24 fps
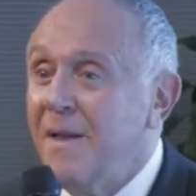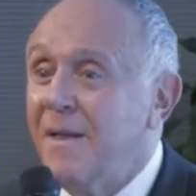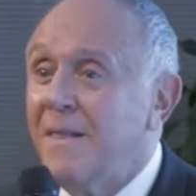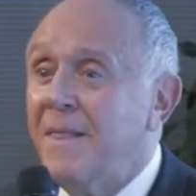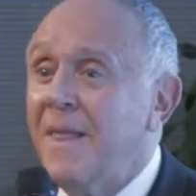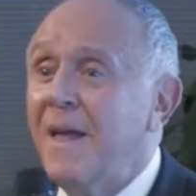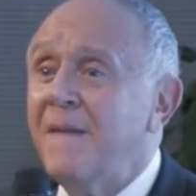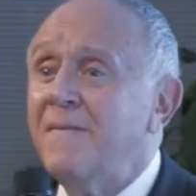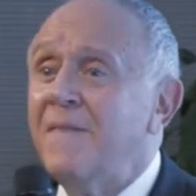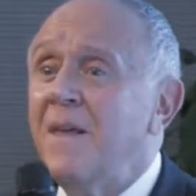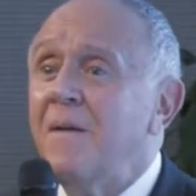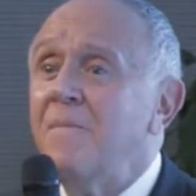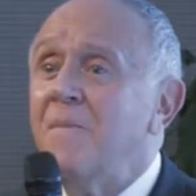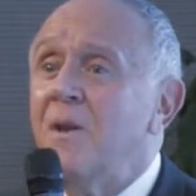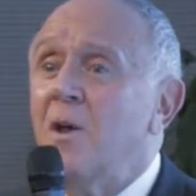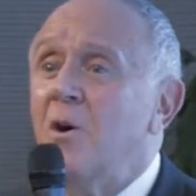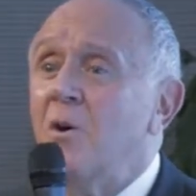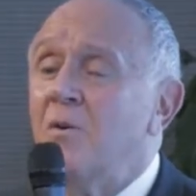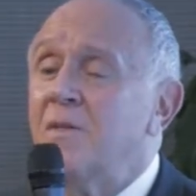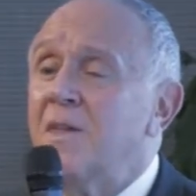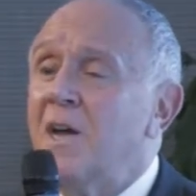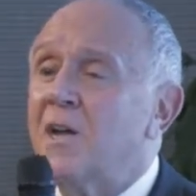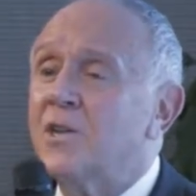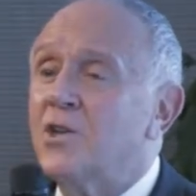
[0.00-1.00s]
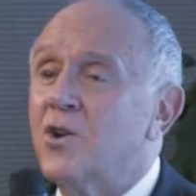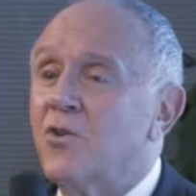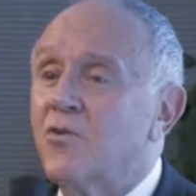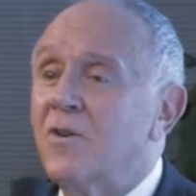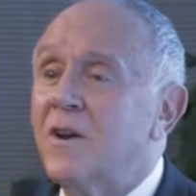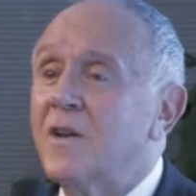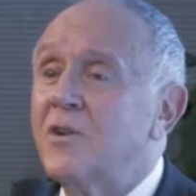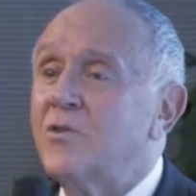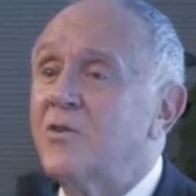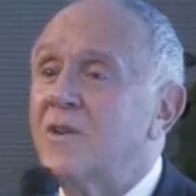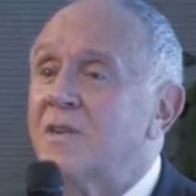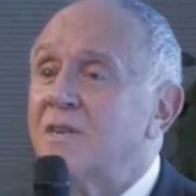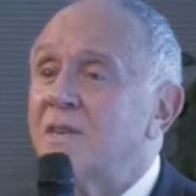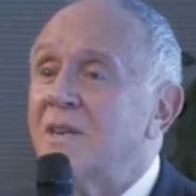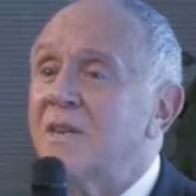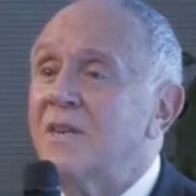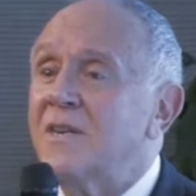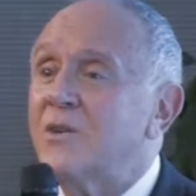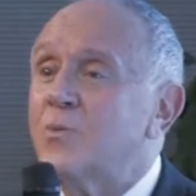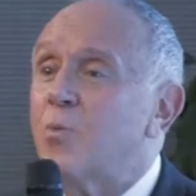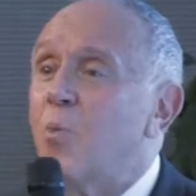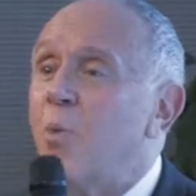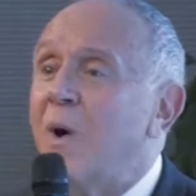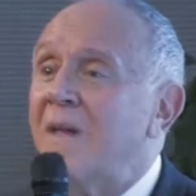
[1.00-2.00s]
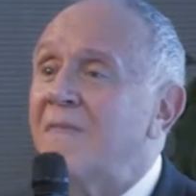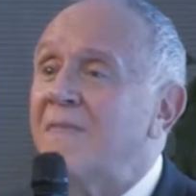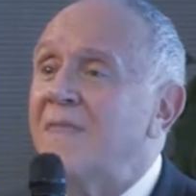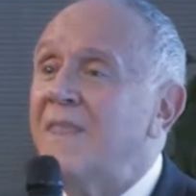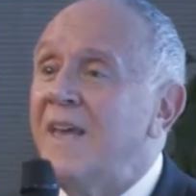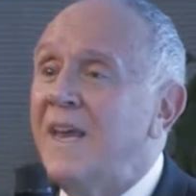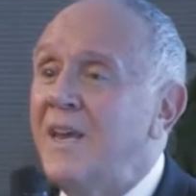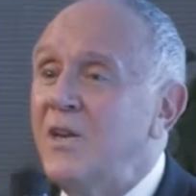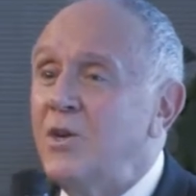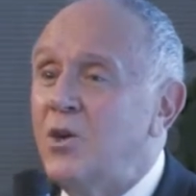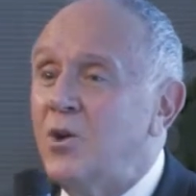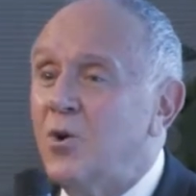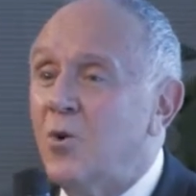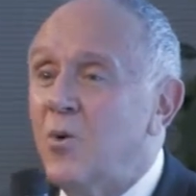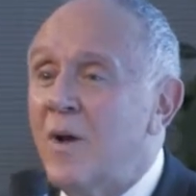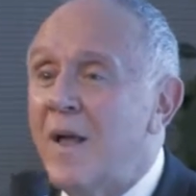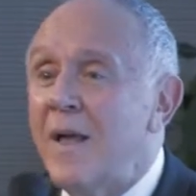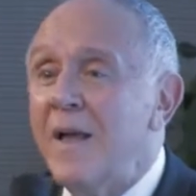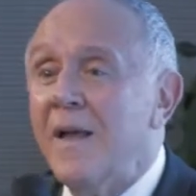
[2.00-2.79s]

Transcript: Let them know that your interest is what they do.